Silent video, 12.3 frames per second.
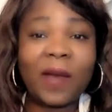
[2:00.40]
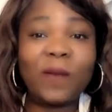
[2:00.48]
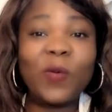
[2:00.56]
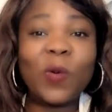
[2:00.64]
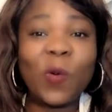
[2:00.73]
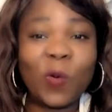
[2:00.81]
I
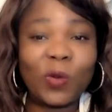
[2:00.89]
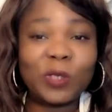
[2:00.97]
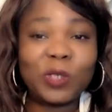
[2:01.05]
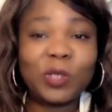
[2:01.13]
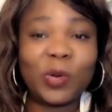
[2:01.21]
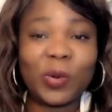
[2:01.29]
will
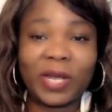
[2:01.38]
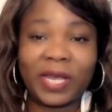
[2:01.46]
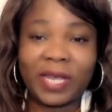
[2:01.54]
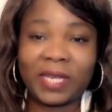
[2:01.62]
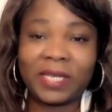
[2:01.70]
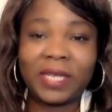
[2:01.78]
hold your
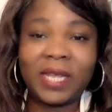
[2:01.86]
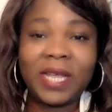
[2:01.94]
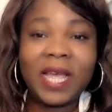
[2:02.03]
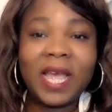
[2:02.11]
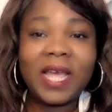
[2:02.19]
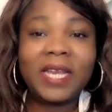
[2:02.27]
hand
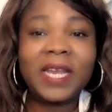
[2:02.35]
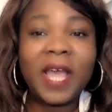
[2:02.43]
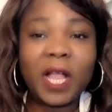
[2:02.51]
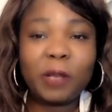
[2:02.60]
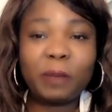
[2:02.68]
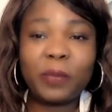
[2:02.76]
and
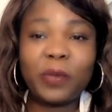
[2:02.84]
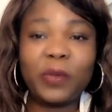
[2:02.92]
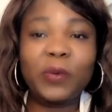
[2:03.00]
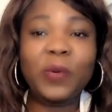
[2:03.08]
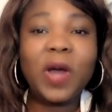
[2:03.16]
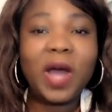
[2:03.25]
help
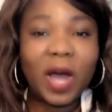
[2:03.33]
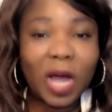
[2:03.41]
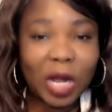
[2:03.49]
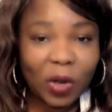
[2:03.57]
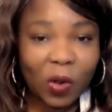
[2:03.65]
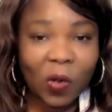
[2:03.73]
you
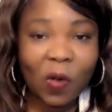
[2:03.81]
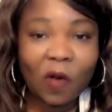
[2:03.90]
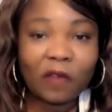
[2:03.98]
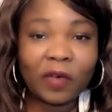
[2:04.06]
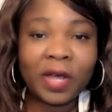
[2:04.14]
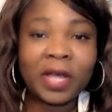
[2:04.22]

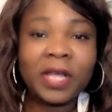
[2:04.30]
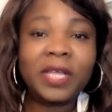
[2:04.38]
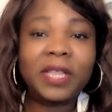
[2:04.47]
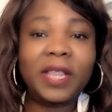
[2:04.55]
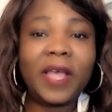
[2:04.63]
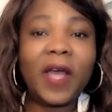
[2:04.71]
uncover
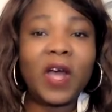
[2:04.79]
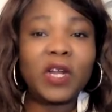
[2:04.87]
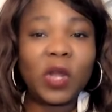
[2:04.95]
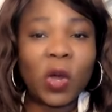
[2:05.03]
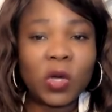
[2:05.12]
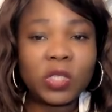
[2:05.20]
the
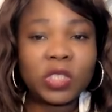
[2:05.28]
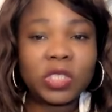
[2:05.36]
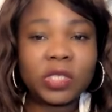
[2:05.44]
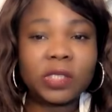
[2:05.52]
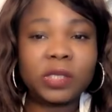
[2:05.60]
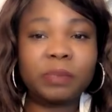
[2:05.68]

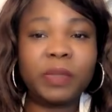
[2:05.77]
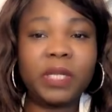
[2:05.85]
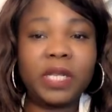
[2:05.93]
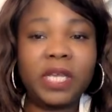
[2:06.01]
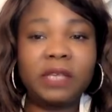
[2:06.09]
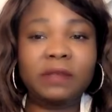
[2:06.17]
unconscious
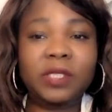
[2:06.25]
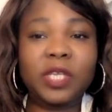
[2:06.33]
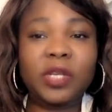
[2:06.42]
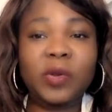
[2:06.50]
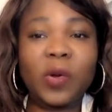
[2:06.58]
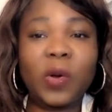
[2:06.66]
beliefs
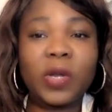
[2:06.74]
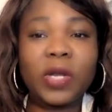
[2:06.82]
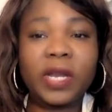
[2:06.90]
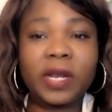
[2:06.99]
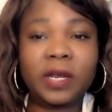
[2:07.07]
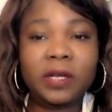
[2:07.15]
in
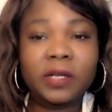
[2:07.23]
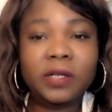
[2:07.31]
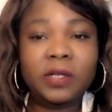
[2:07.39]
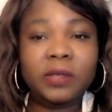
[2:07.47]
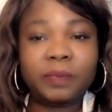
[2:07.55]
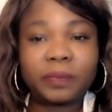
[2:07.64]
order
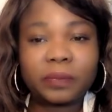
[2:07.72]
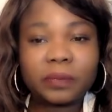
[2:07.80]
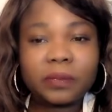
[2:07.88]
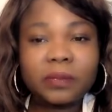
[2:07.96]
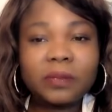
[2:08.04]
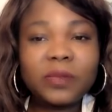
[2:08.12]

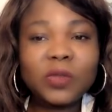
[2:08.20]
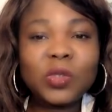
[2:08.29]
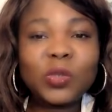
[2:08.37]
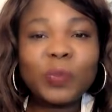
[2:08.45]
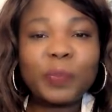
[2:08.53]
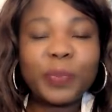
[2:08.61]

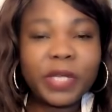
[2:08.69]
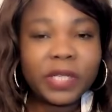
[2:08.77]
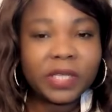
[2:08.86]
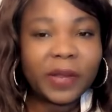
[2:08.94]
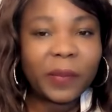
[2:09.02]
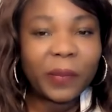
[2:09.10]
to
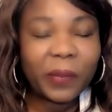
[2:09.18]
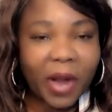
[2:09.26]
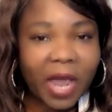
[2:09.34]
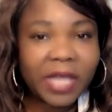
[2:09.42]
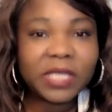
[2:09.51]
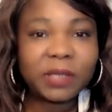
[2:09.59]
build the
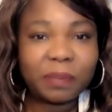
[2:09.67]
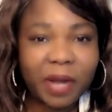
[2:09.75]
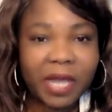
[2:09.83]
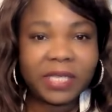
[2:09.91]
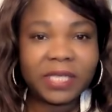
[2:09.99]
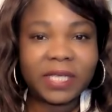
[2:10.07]
right
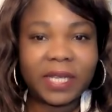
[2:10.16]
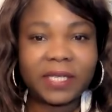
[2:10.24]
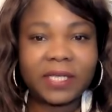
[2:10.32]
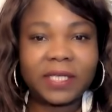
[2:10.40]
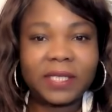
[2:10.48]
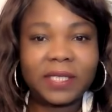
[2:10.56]
mindset